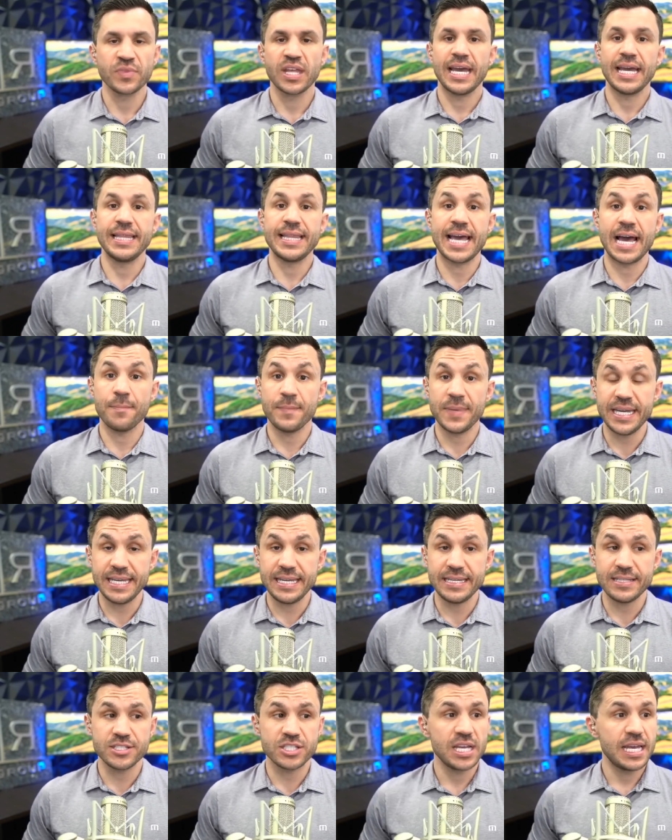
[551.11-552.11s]
And that
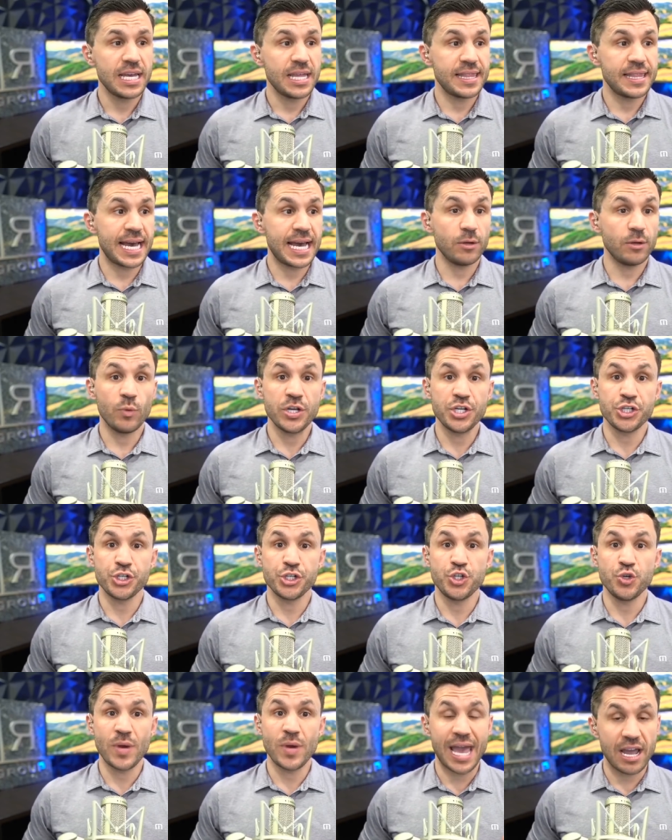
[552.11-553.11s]
means that we should
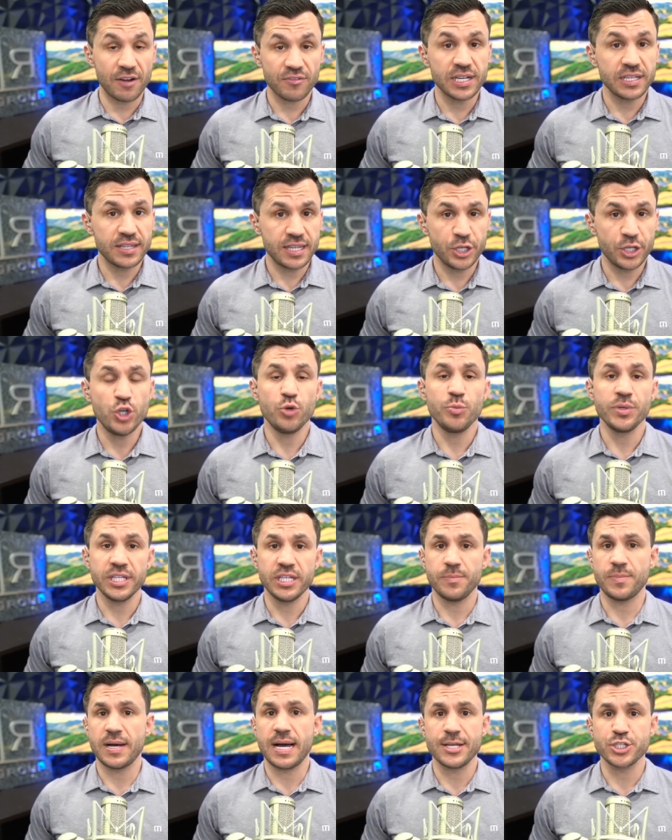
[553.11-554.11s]
do everything
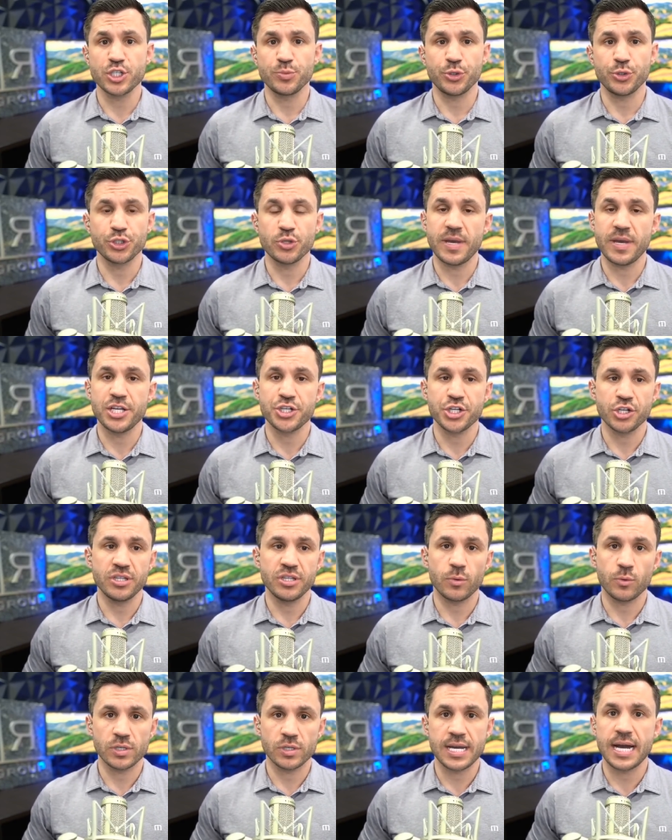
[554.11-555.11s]
humanly possible to make sure
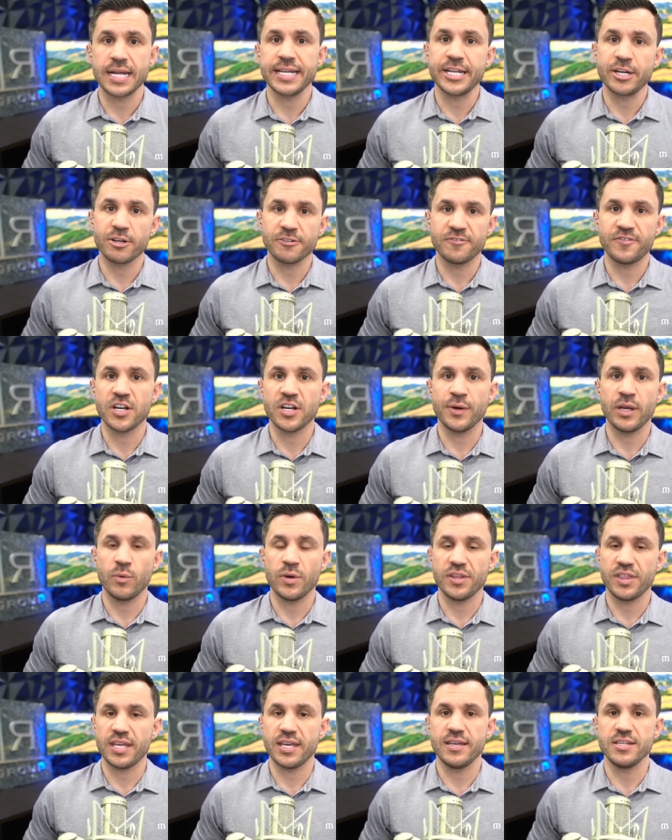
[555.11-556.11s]
that we're not interfering
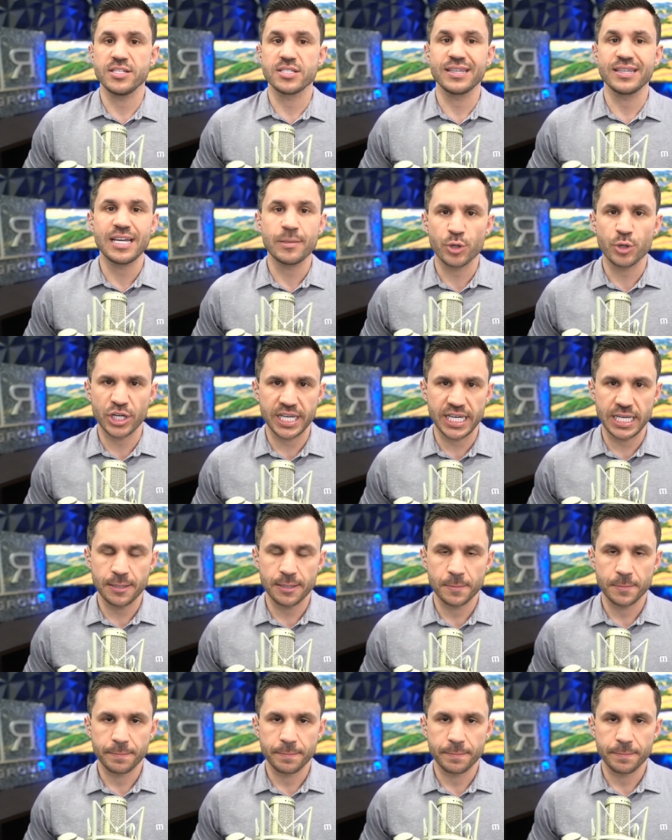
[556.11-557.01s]
with his liberty,